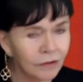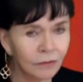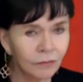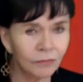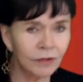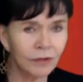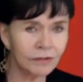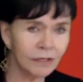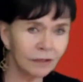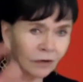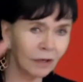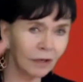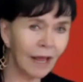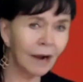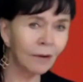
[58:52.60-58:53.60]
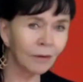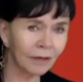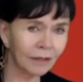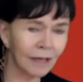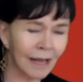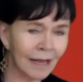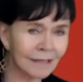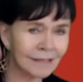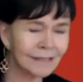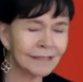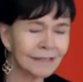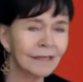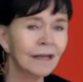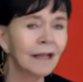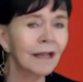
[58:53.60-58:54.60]
there's a little hourglass.
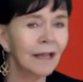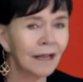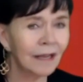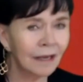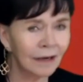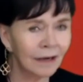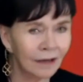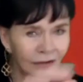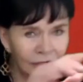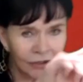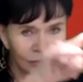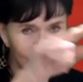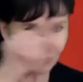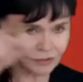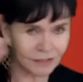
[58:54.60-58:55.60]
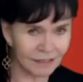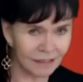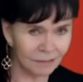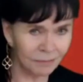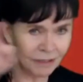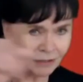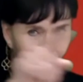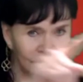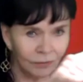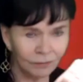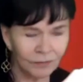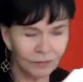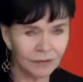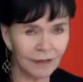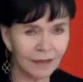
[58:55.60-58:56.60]
Uh, you know, you'll see the menu,
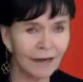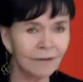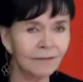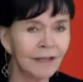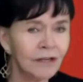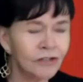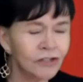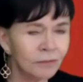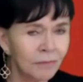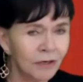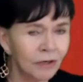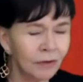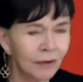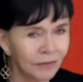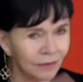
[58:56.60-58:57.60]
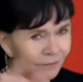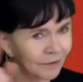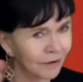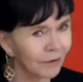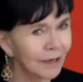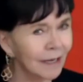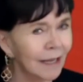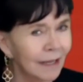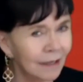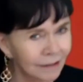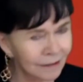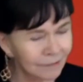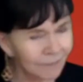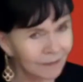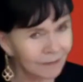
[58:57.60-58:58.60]
the navigation menu at the very end
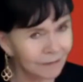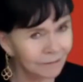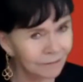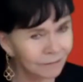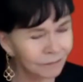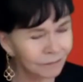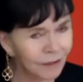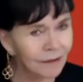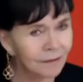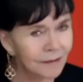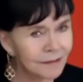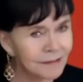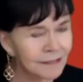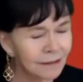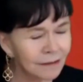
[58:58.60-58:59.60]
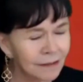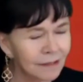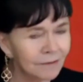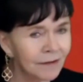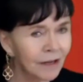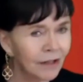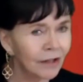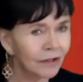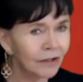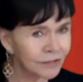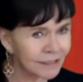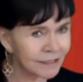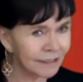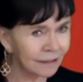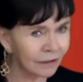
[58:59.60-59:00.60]
of it, the tail end of it. You'll
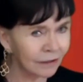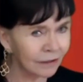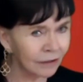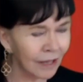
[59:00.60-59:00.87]
see a little